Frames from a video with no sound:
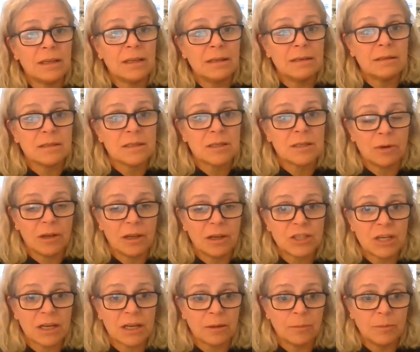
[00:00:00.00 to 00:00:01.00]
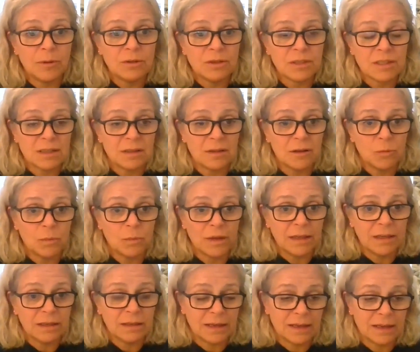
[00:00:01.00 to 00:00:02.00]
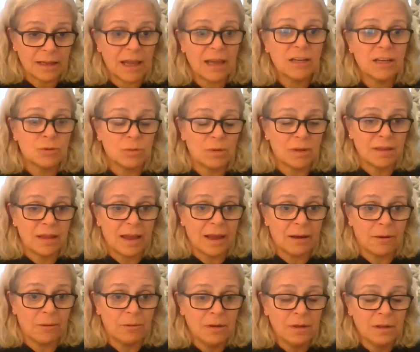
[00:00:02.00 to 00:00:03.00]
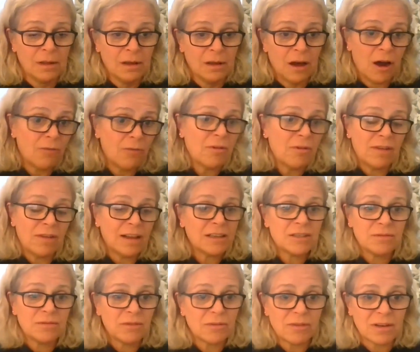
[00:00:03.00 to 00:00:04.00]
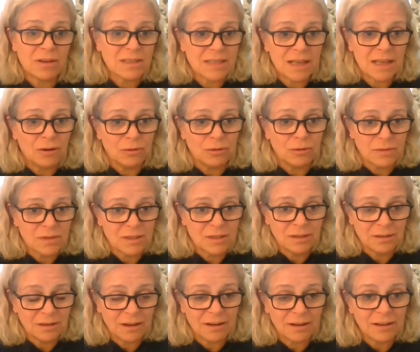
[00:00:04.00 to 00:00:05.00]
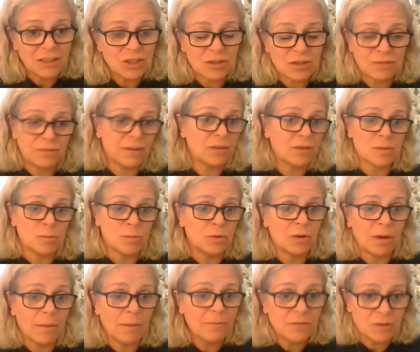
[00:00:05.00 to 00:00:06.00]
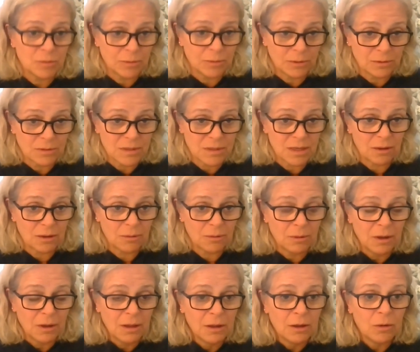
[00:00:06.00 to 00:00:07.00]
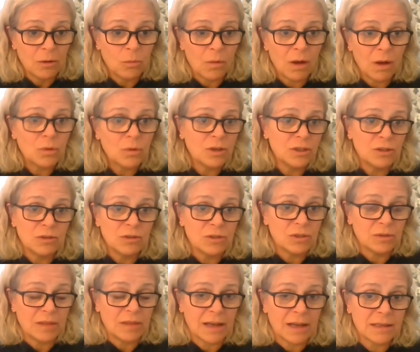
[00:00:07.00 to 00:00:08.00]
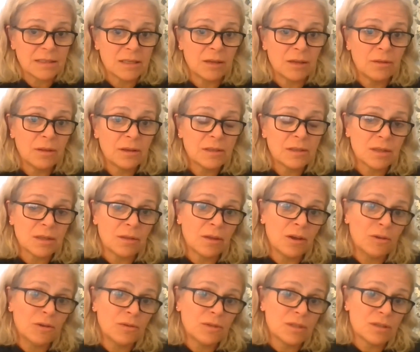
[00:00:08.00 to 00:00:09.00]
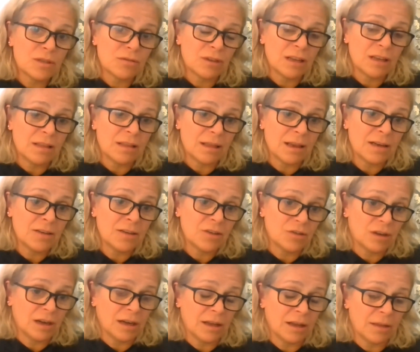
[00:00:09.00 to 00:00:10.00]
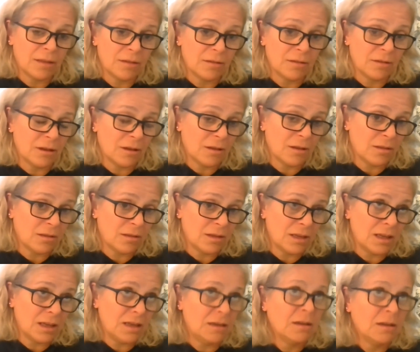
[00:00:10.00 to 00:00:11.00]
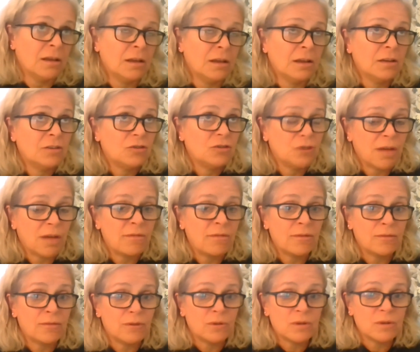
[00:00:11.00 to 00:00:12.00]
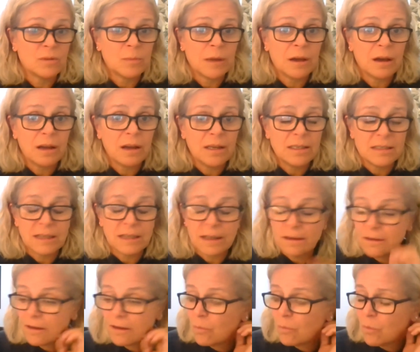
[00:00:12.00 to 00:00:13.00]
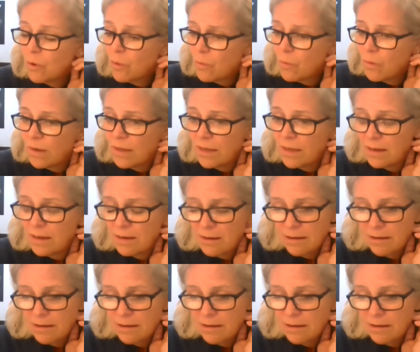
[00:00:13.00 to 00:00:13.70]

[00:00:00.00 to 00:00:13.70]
supply chain community that we engage with now are reflective of ourselves, and it just feels more comfortable. So why wouldn't you do that? So those 3 things really are the driving force behind it. And what we